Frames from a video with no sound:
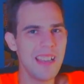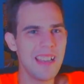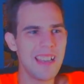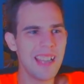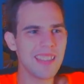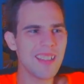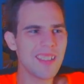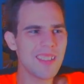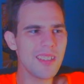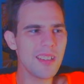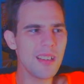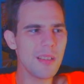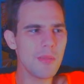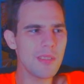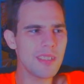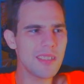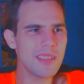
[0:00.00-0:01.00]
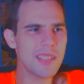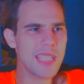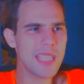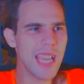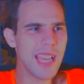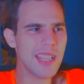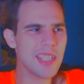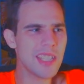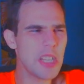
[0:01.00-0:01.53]
I thought Cera was a
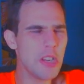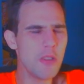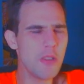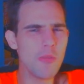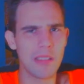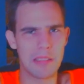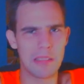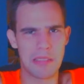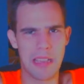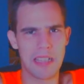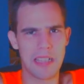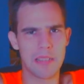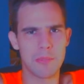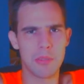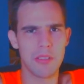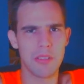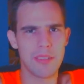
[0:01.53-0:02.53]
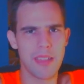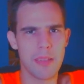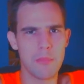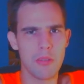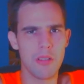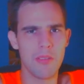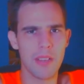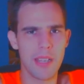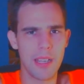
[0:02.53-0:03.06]
tad too unlikable in that
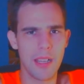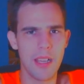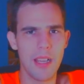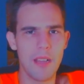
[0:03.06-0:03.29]
movie.